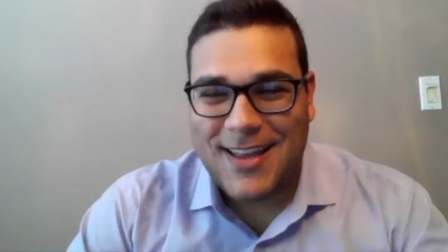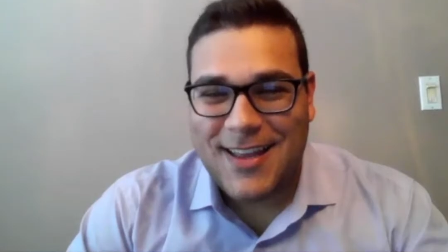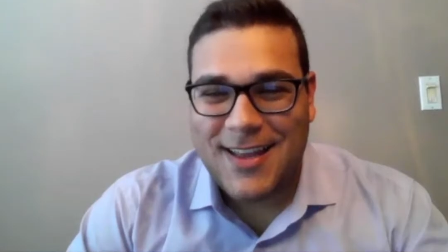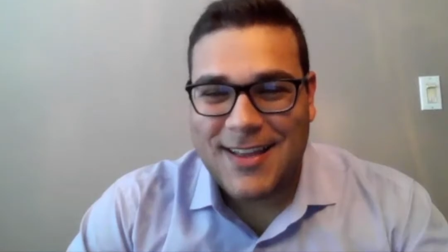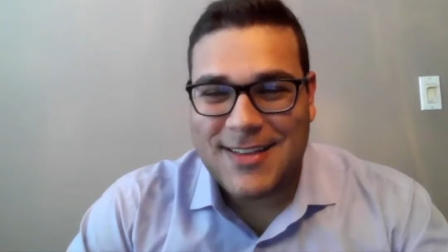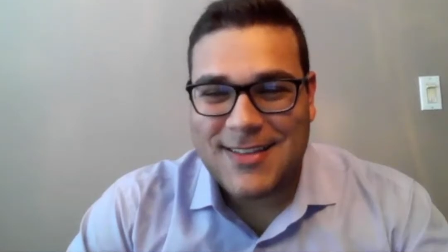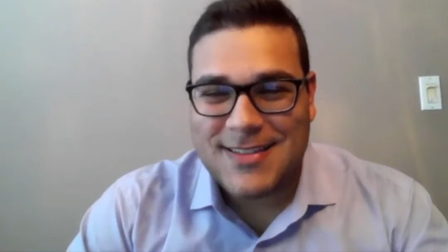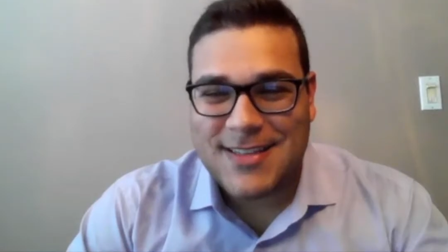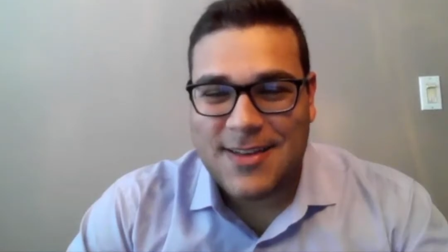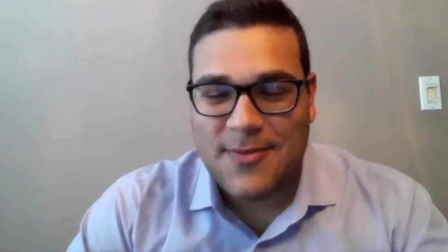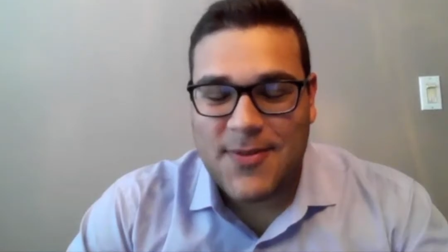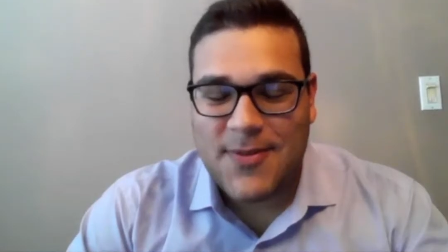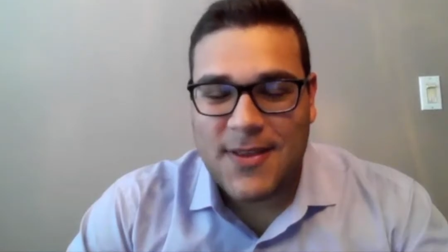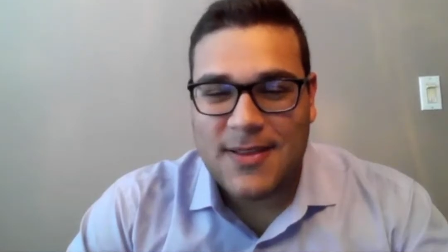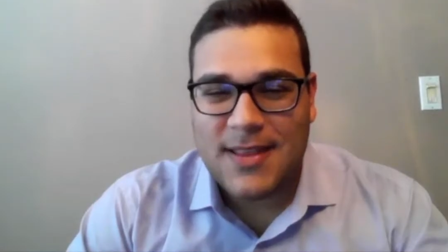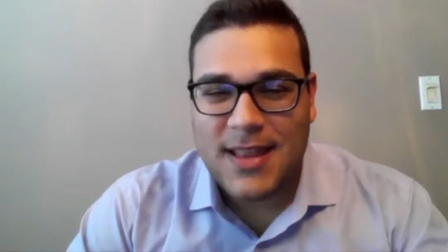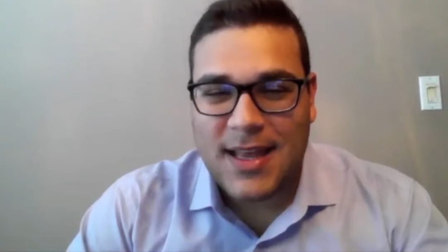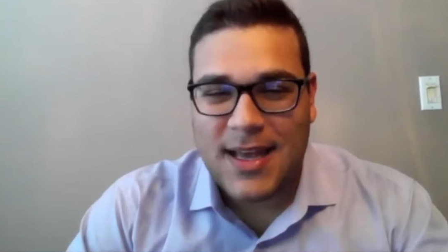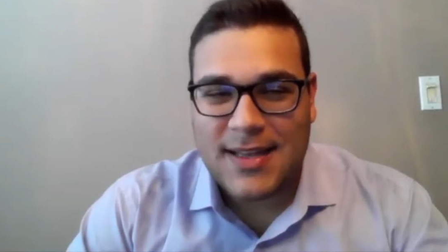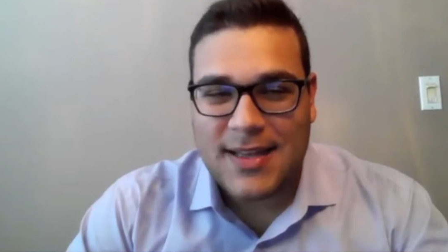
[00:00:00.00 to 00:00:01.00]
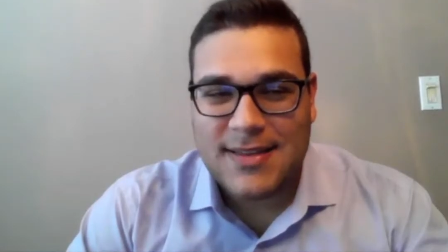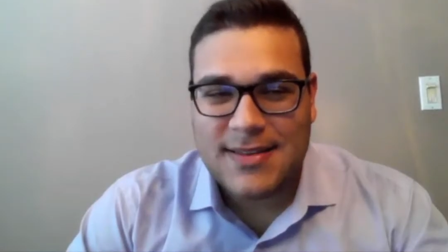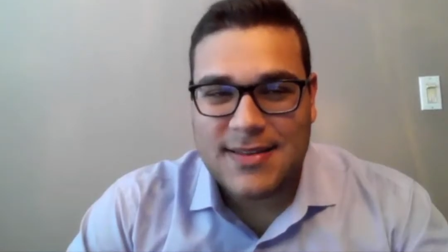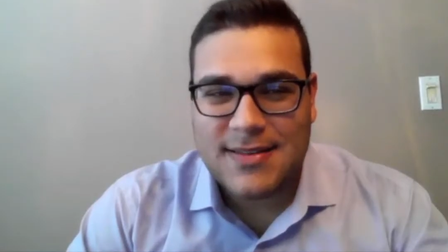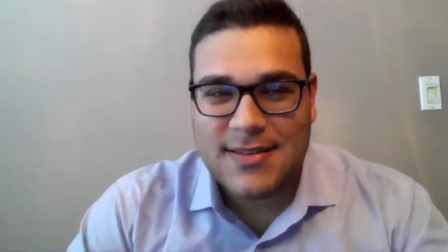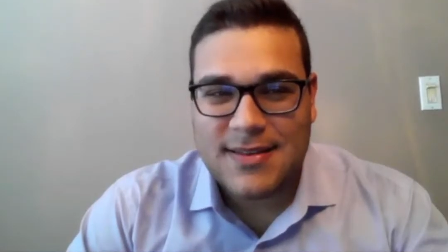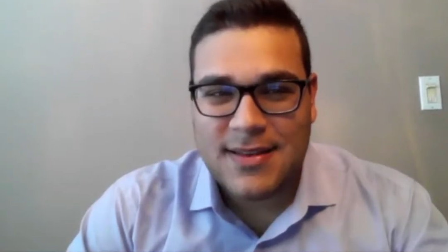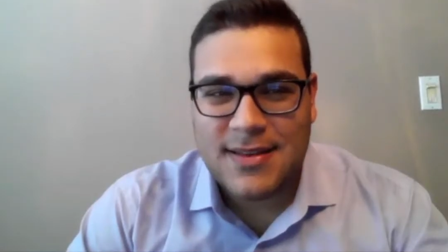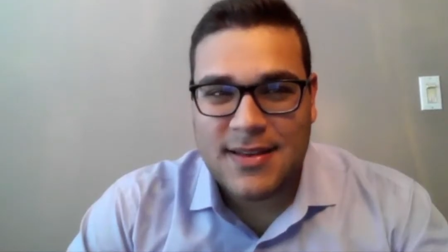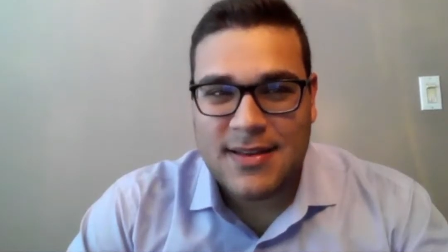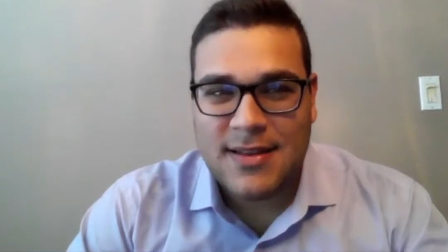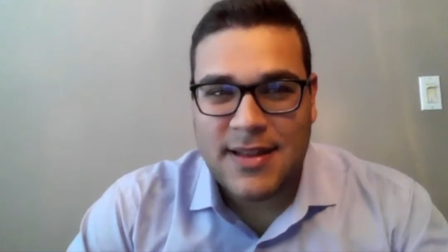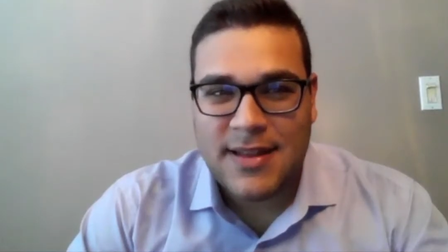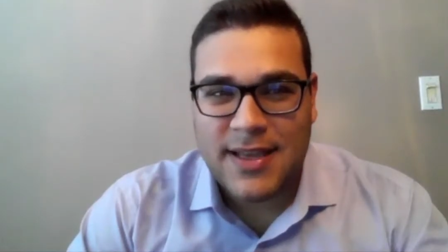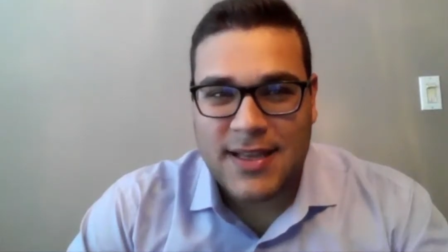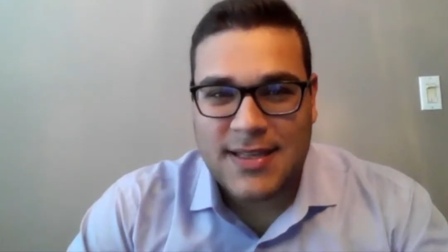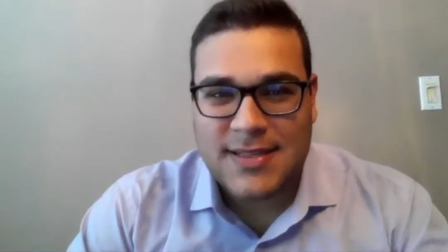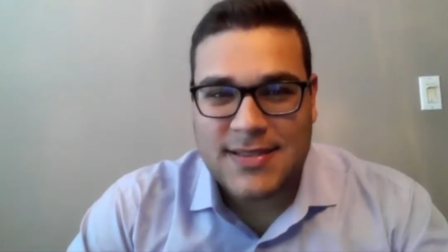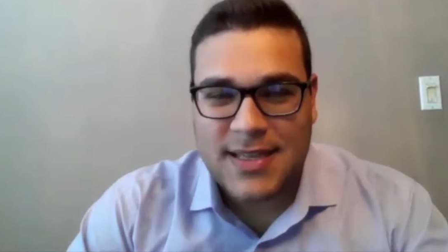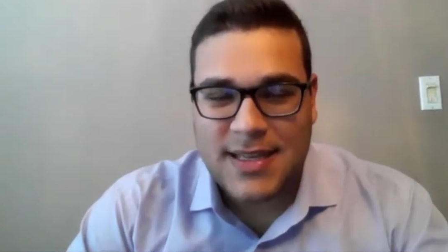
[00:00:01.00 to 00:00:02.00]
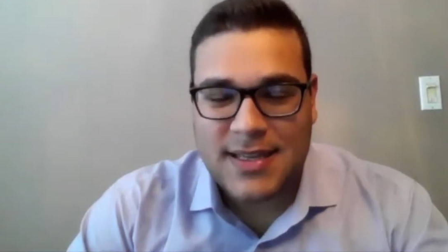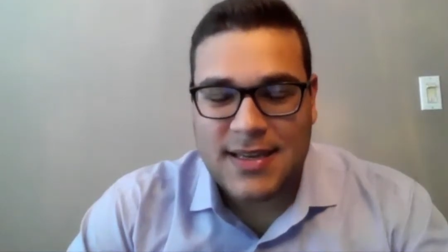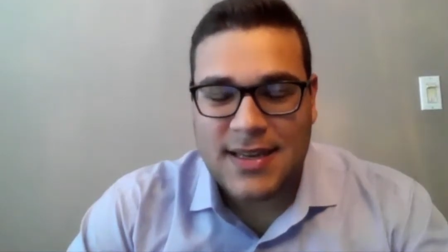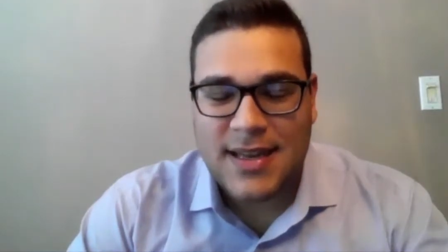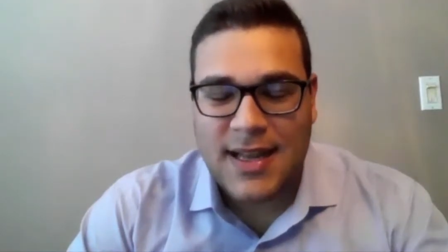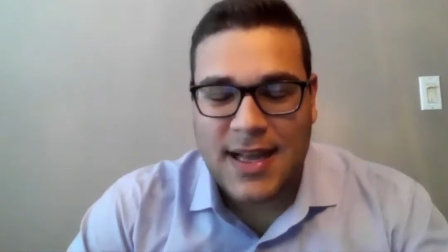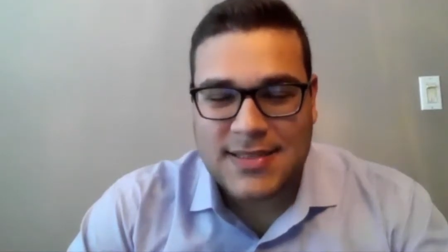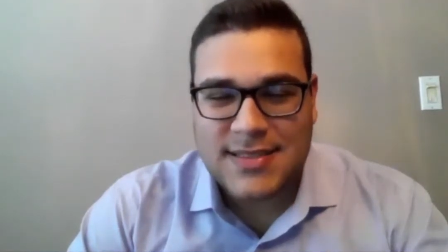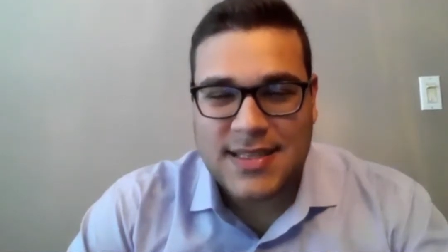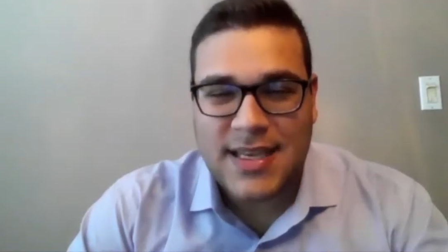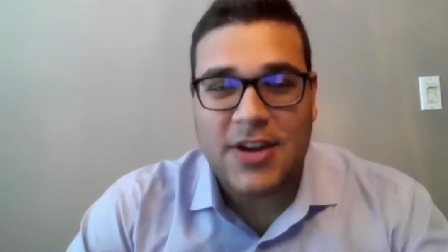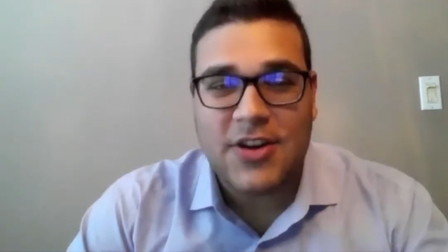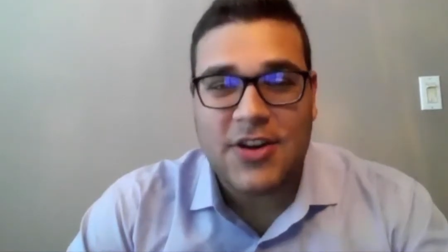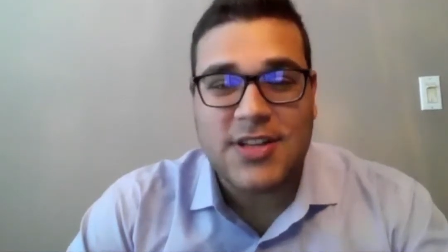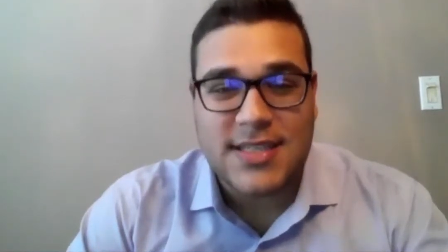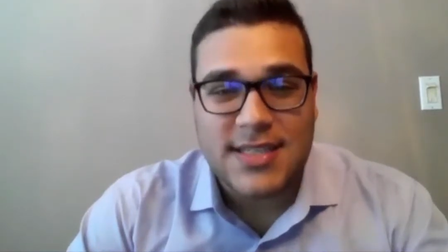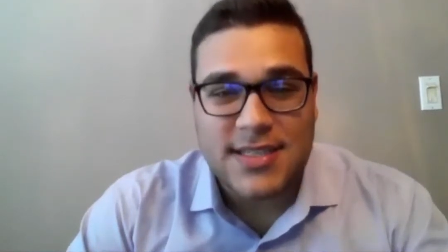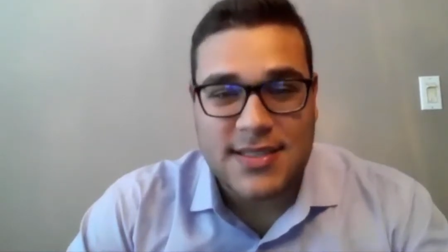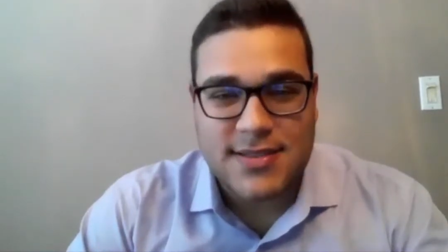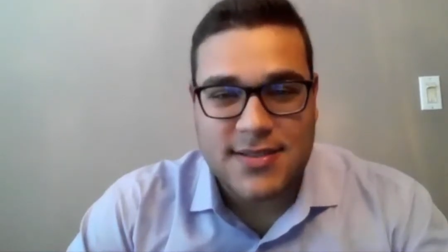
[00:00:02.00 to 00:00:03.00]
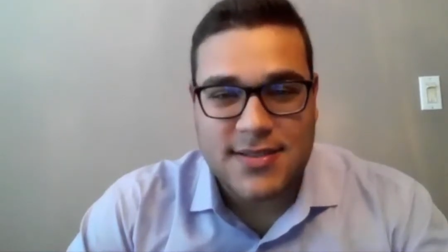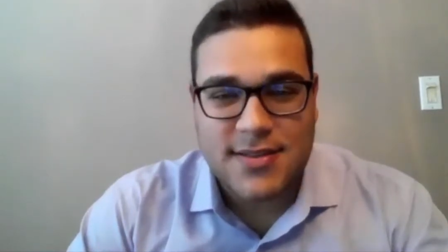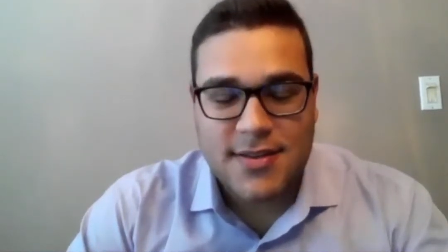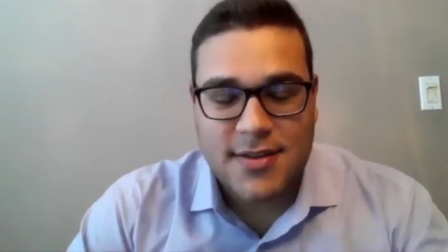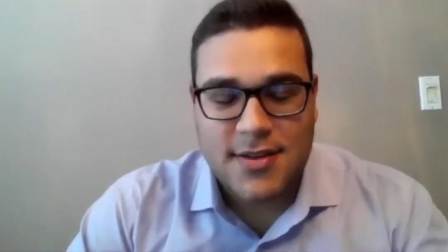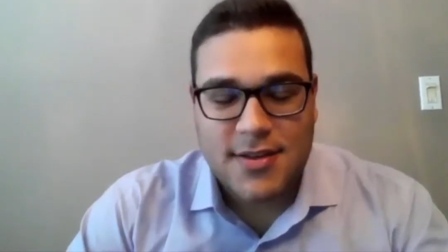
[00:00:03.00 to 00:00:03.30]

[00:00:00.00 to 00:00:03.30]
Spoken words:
it's something that, like I said, it has guarantees.